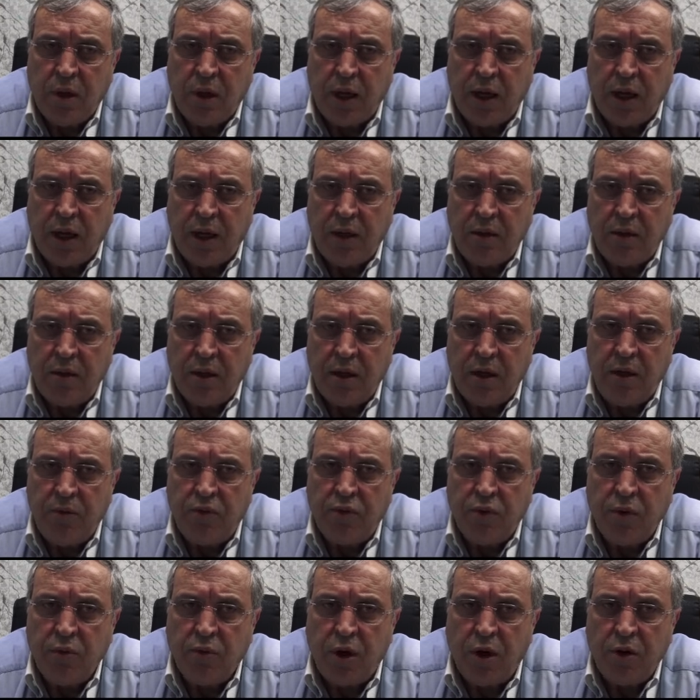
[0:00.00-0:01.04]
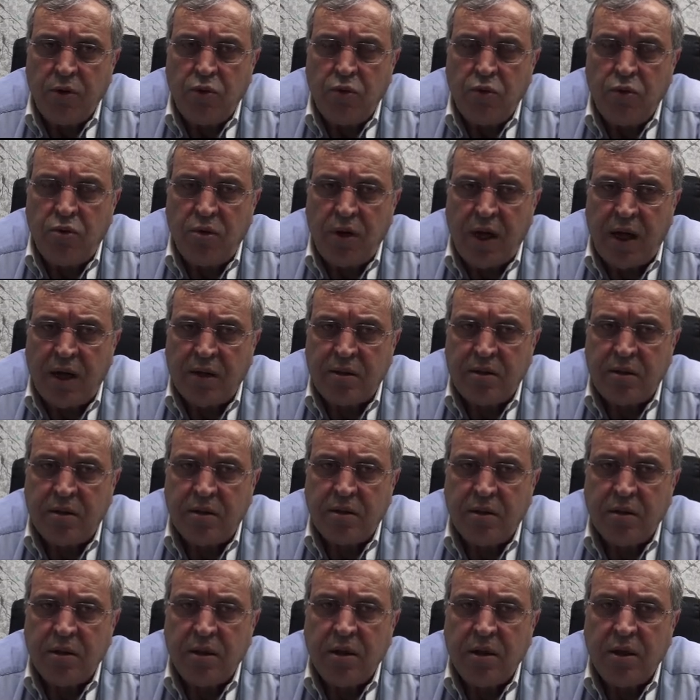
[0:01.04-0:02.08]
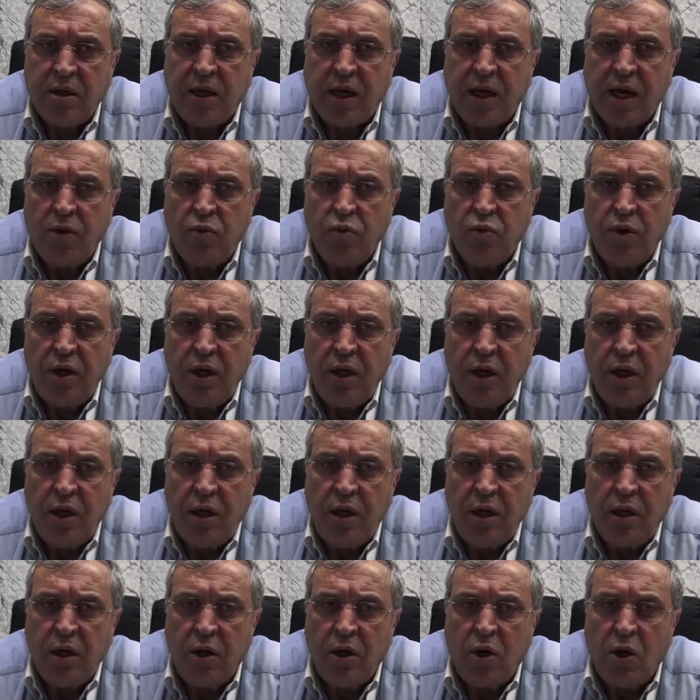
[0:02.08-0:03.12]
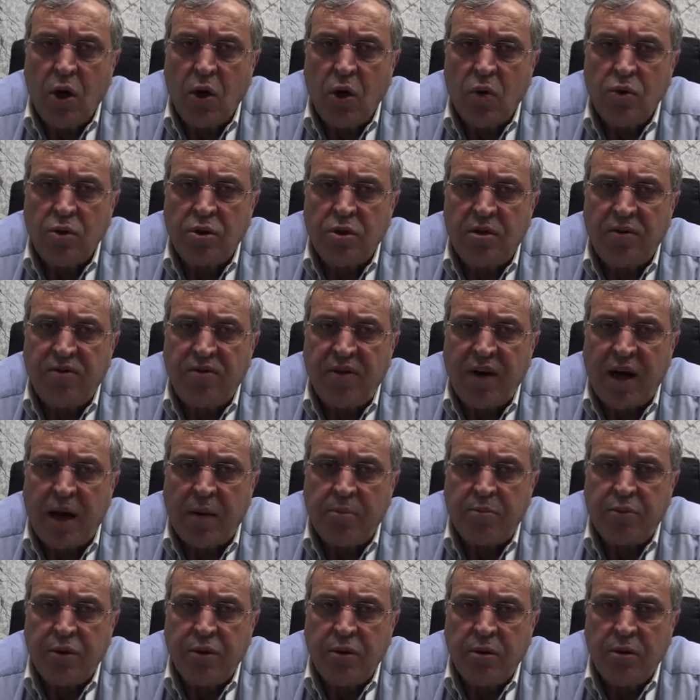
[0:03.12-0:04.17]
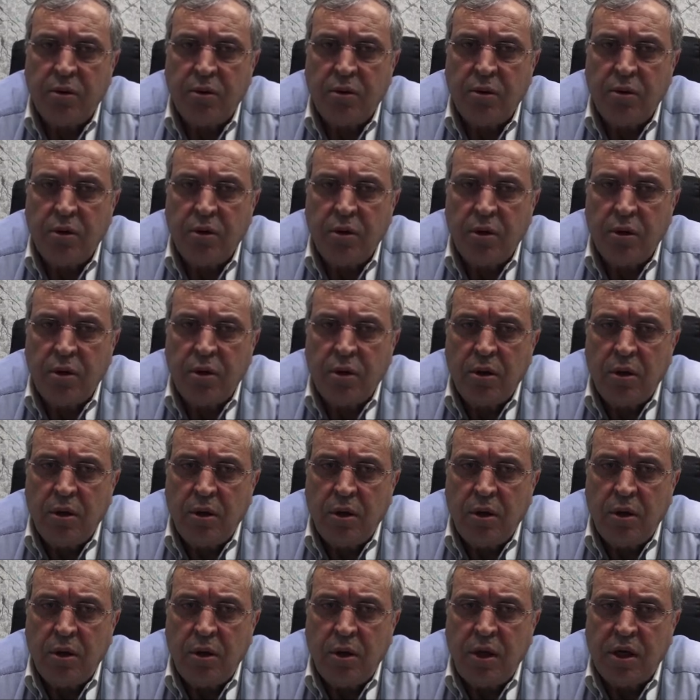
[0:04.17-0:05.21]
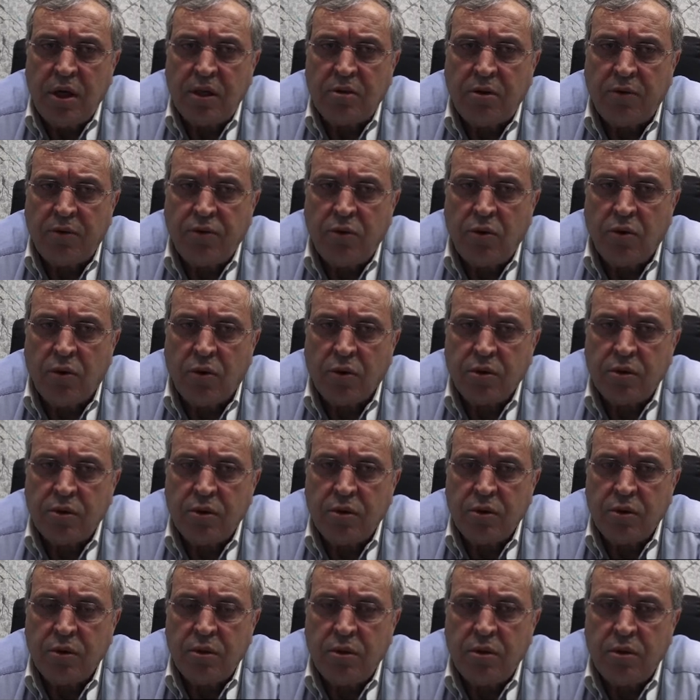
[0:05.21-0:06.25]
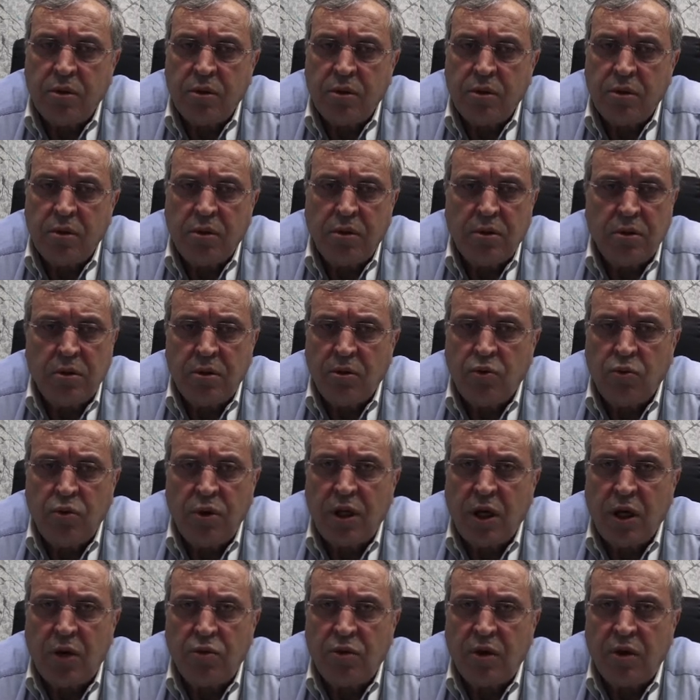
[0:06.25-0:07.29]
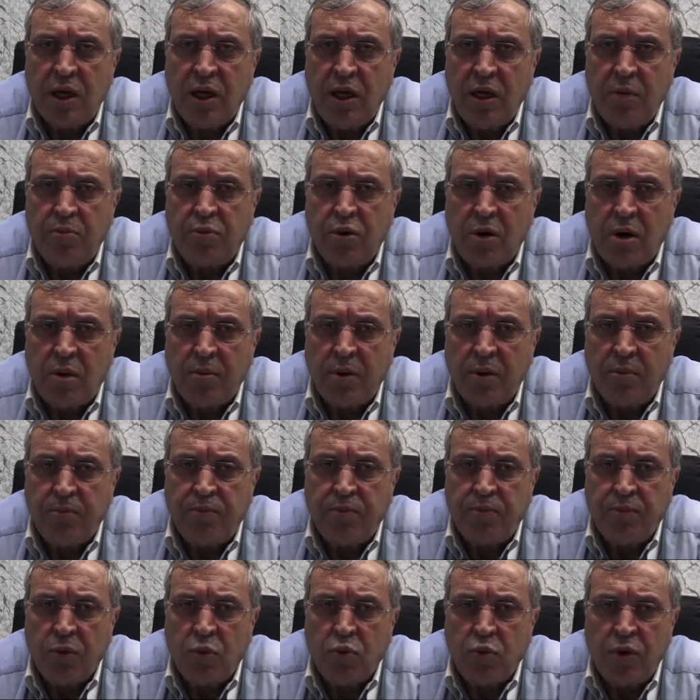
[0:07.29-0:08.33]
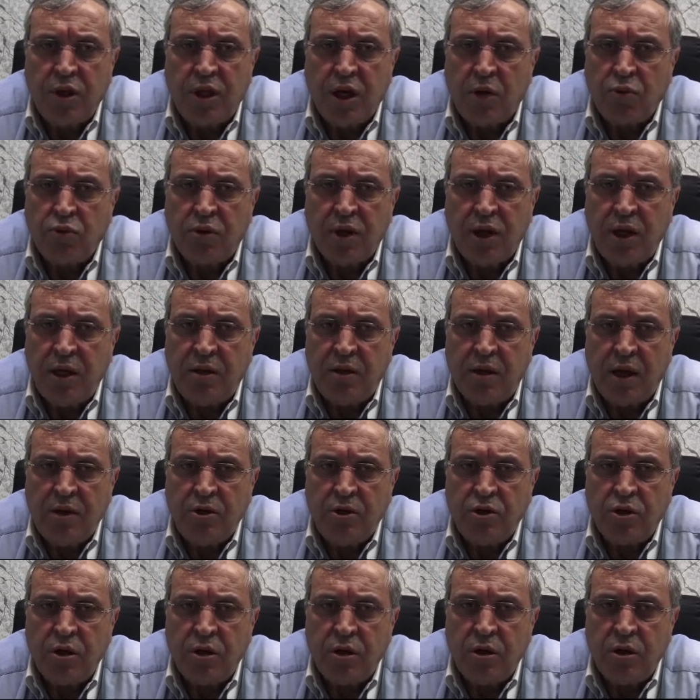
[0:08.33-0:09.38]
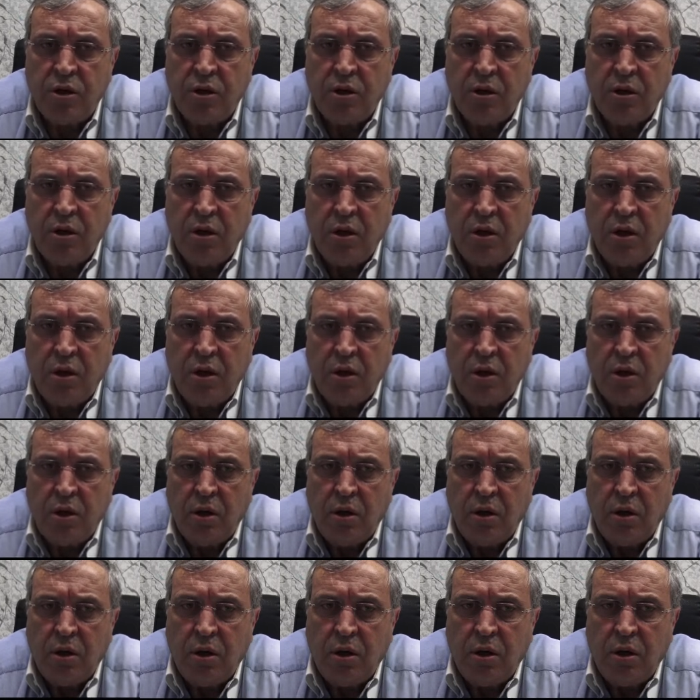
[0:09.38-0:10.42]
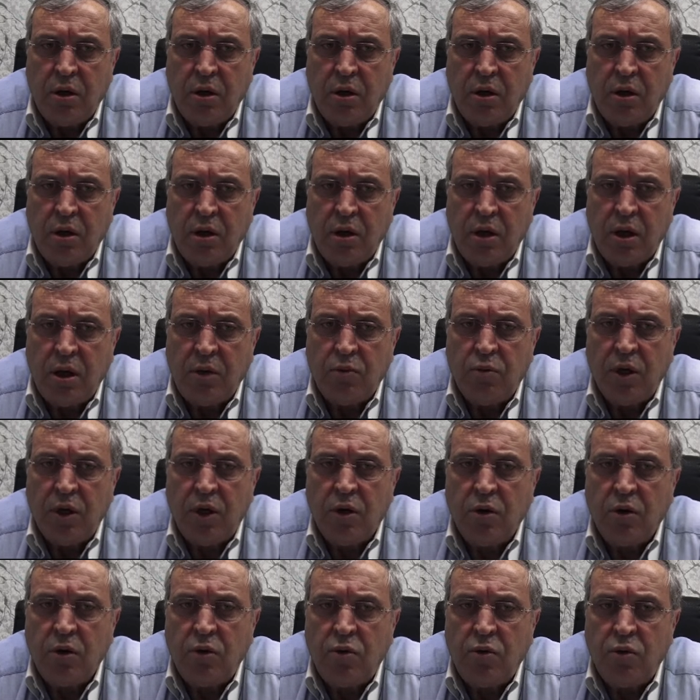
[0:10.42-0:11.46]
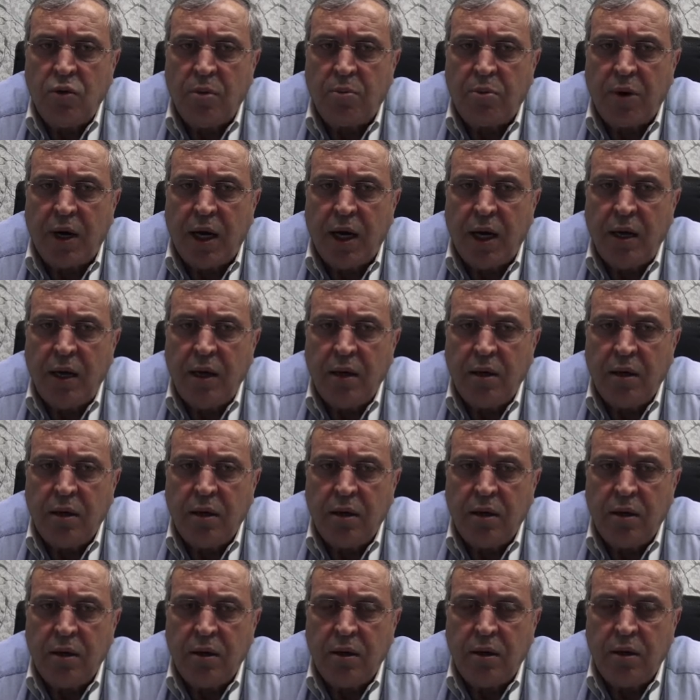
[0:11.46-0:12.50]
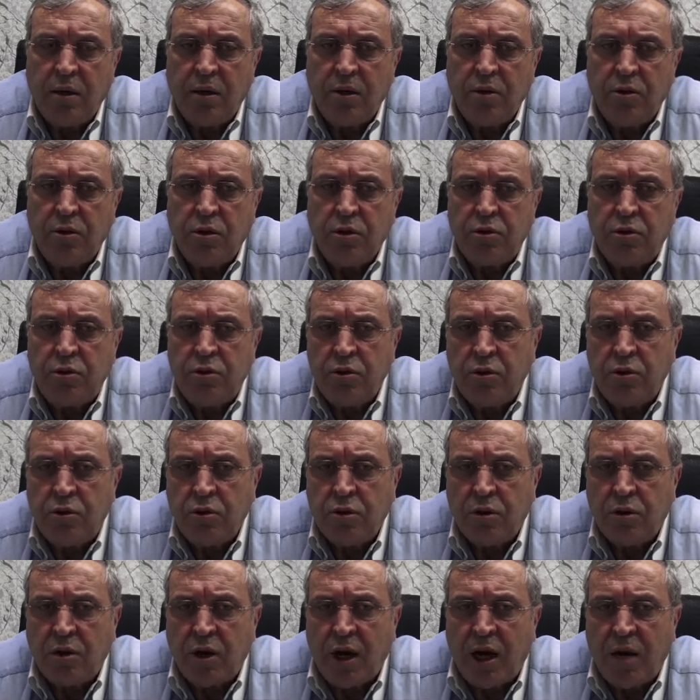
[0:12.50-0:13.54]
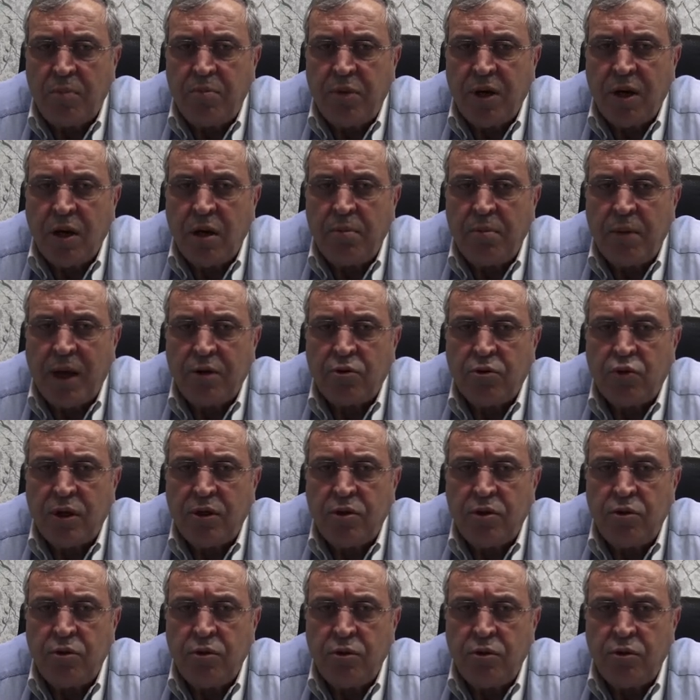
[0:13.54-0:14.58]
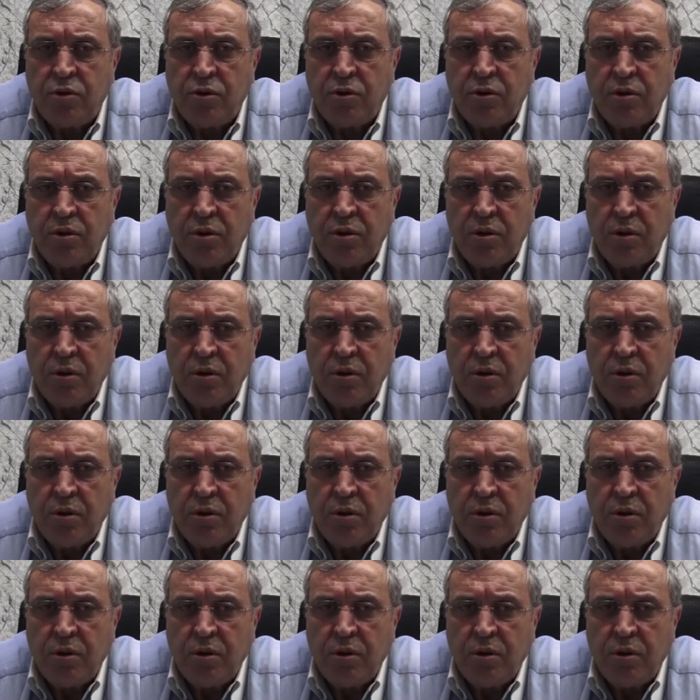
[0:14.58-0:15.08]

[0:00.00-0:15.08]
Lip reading: And if we want to test, can we close the flap? Yes, of course, without any problem, without any tension. And we go to apply the suture, the apical mattress suture.